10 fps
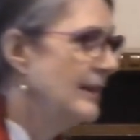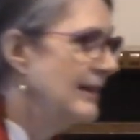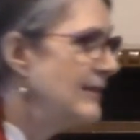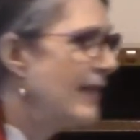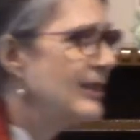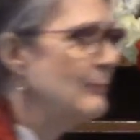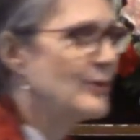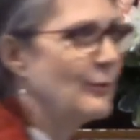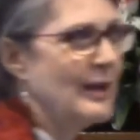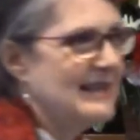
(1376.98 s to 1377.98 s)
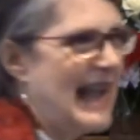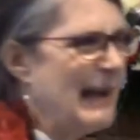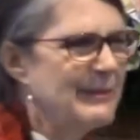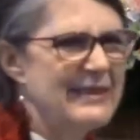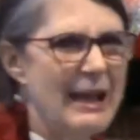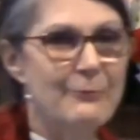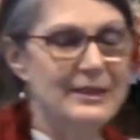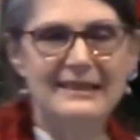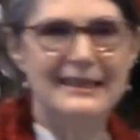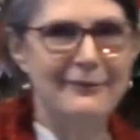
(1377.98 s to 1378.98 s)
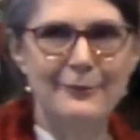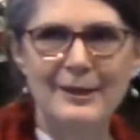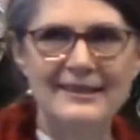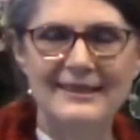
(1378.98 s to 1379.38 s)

Nothing was going to happen that was different.